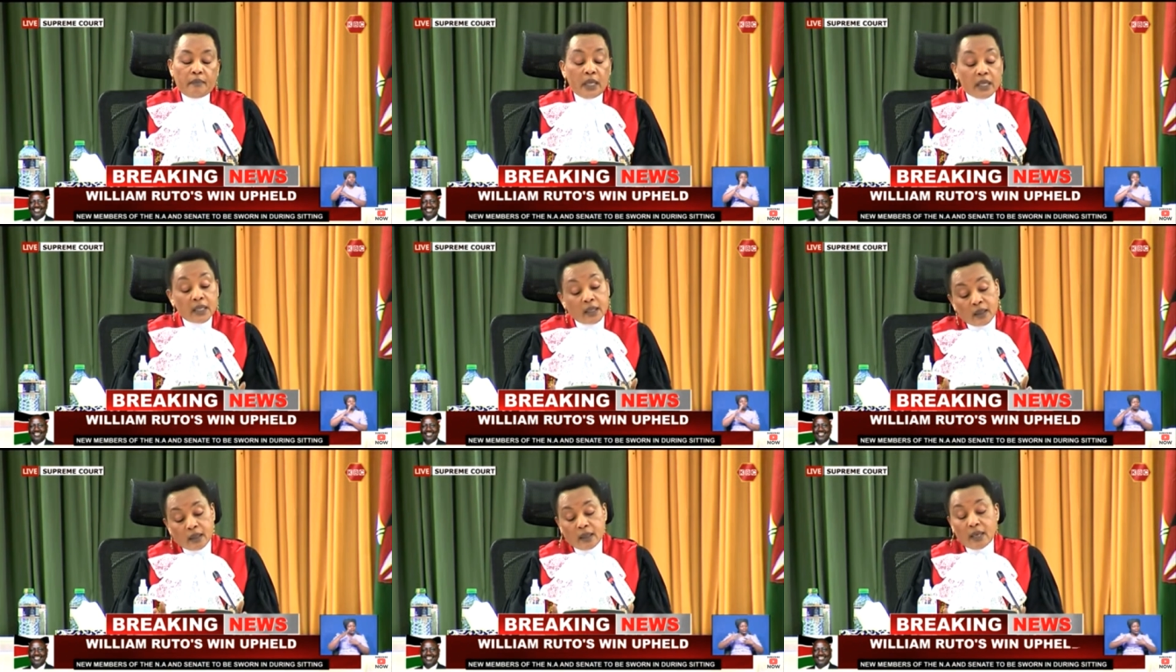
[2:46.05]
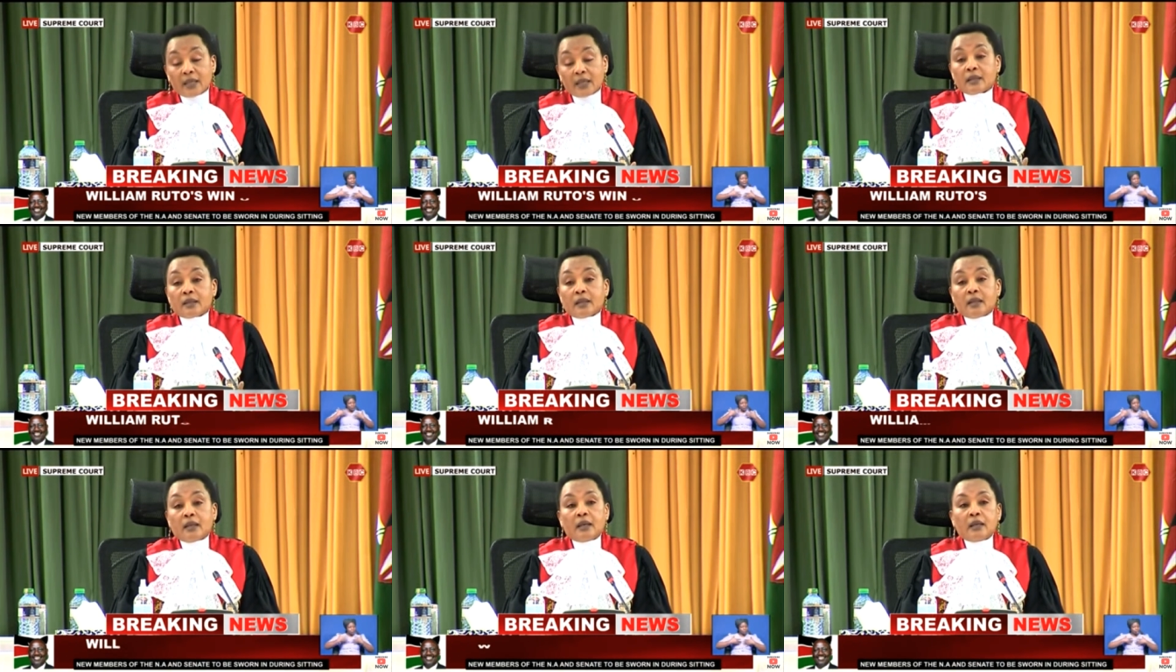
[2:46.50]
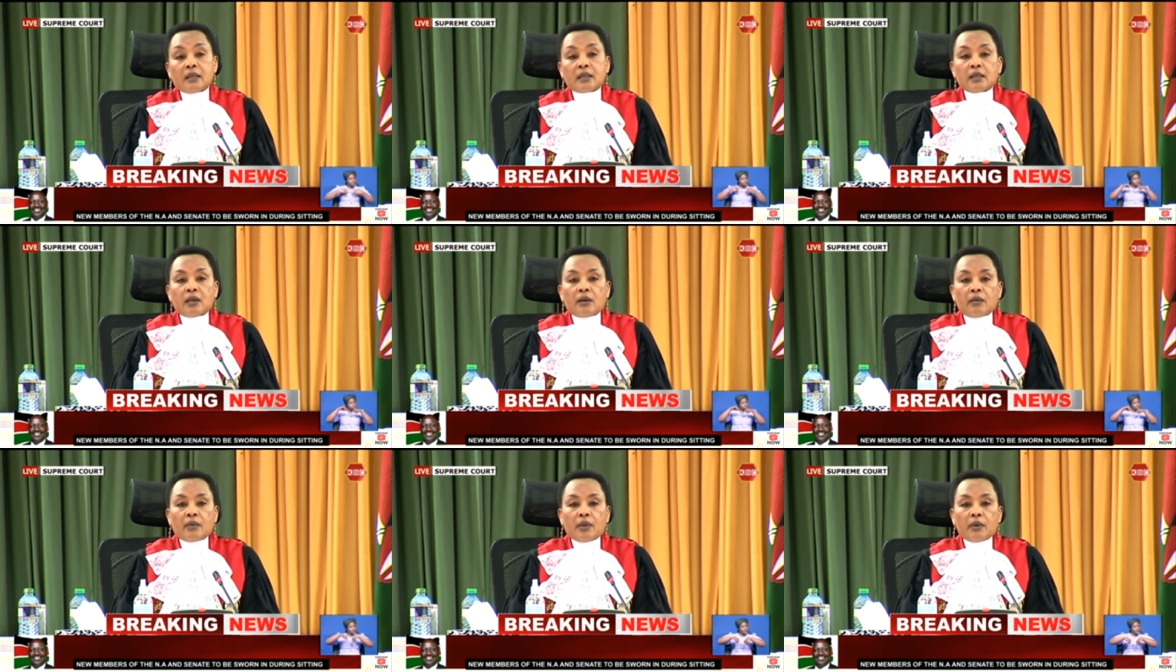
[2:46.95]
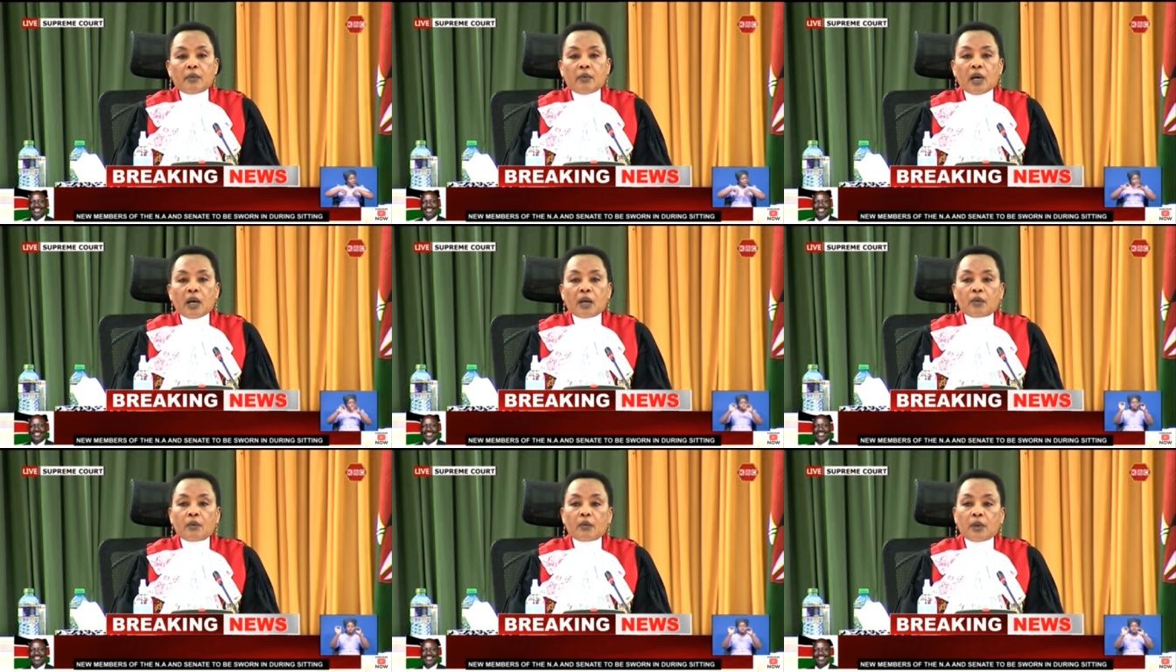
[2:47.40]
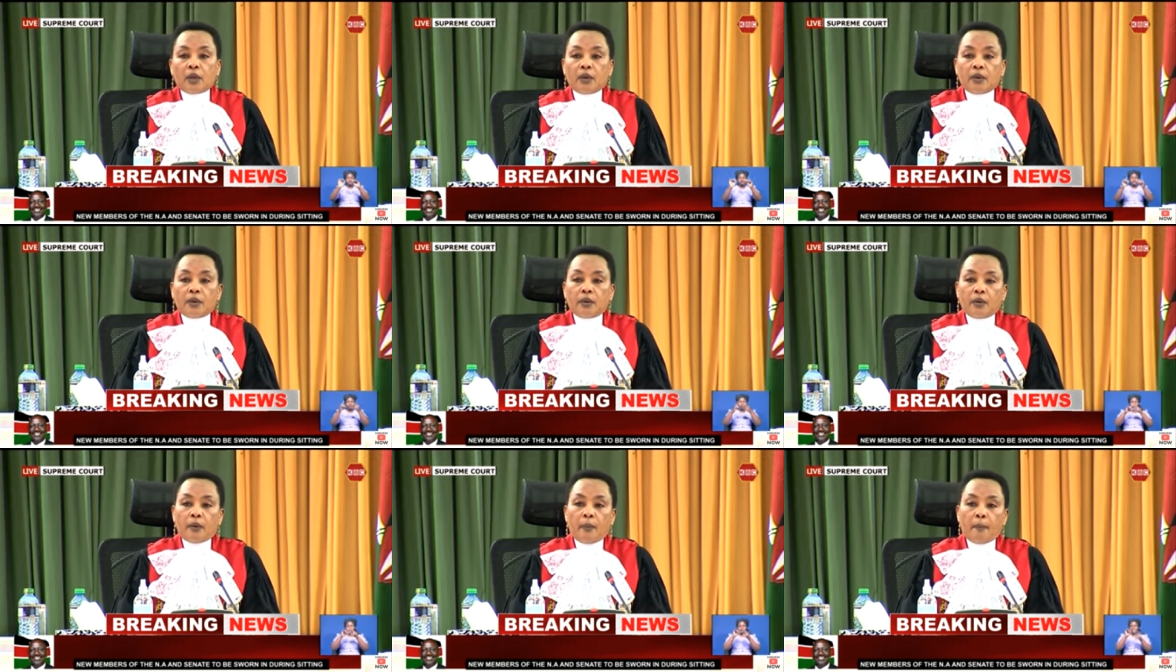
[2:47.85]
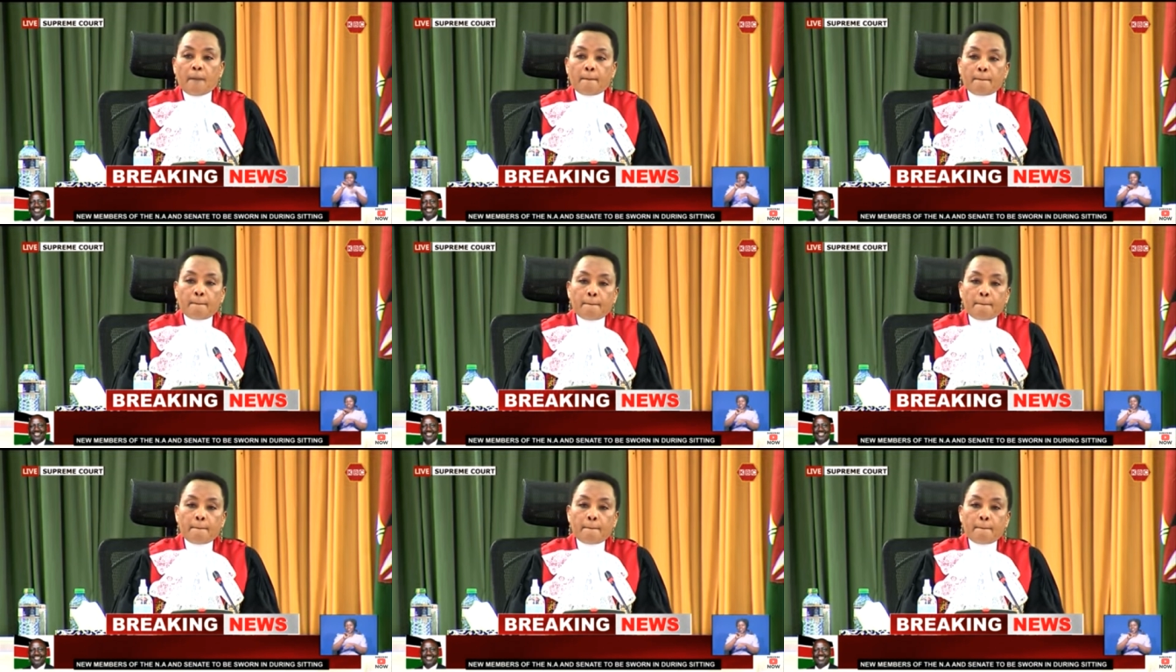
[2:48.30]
But that's the nature of the work we do.